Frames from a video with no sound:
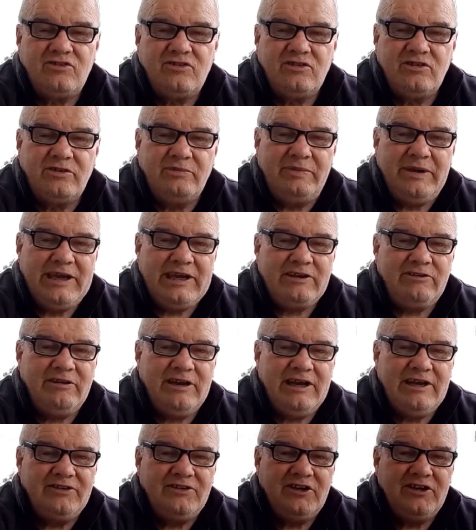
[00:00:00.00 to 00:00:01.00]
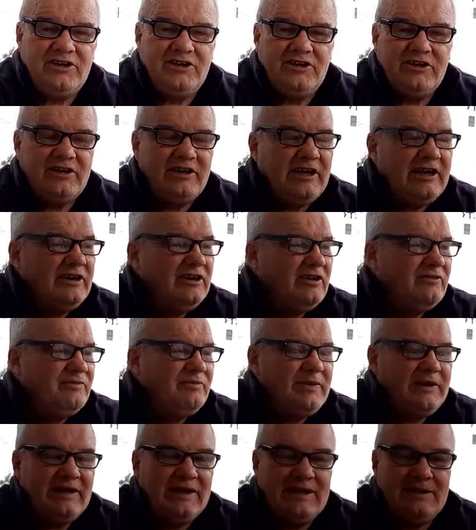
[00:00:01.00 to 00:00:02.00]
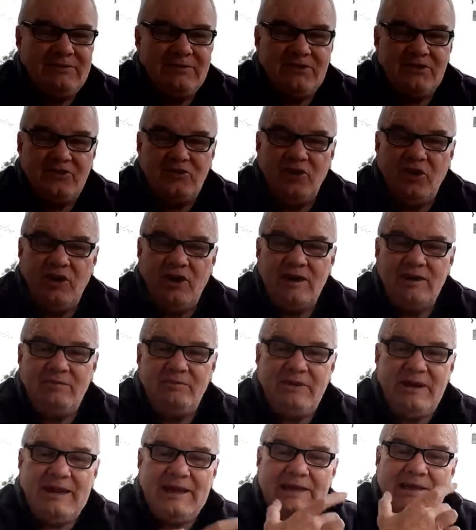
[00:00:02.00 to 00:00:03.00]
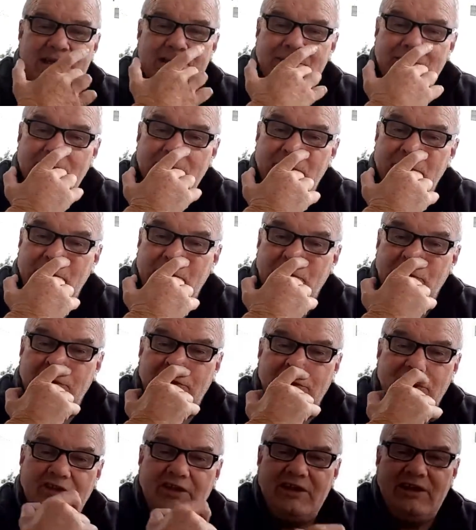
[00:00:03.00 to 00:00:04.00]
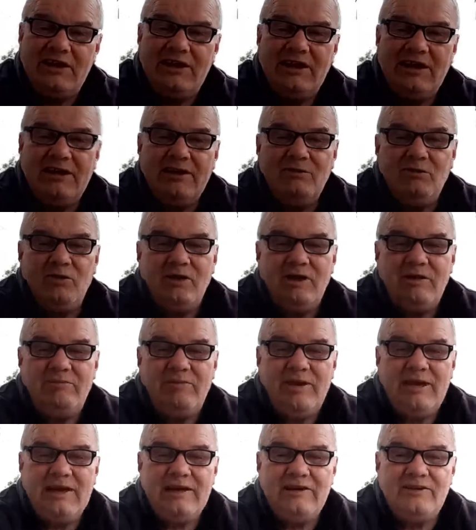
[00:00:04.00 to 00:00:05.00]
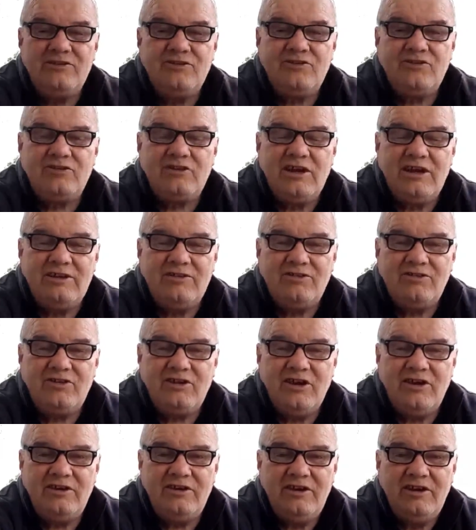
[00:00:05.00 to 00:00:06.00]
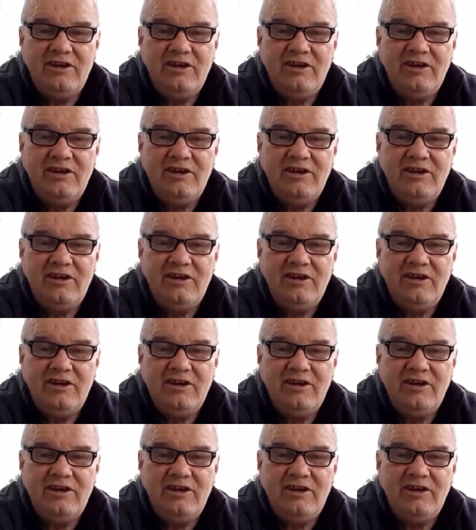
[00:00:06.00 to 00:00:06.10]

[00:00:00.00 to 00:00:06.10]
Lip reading: the background in, and I've been able to dial it back a little bit with the white balance, so